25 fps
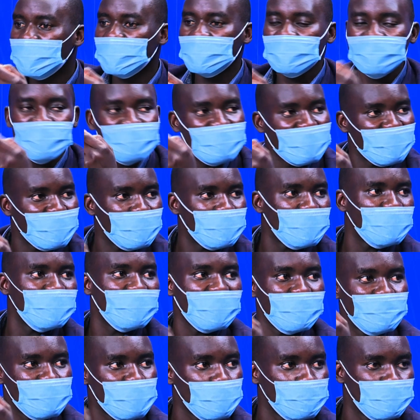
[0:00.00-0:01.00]
as the government
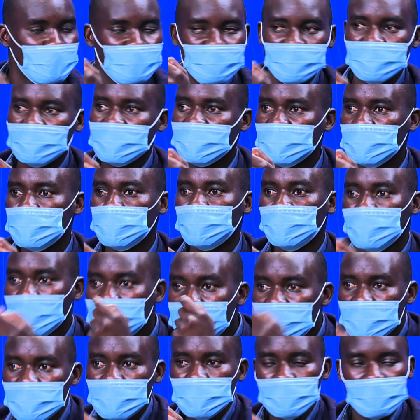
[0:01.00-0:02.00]
have subjected us to
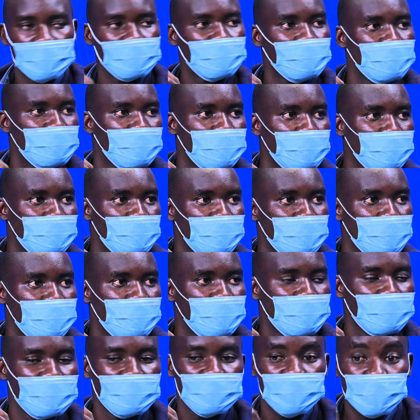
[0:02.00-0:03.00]
this
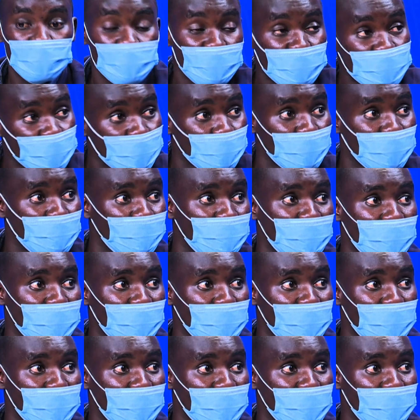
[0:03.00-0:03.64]
situation where we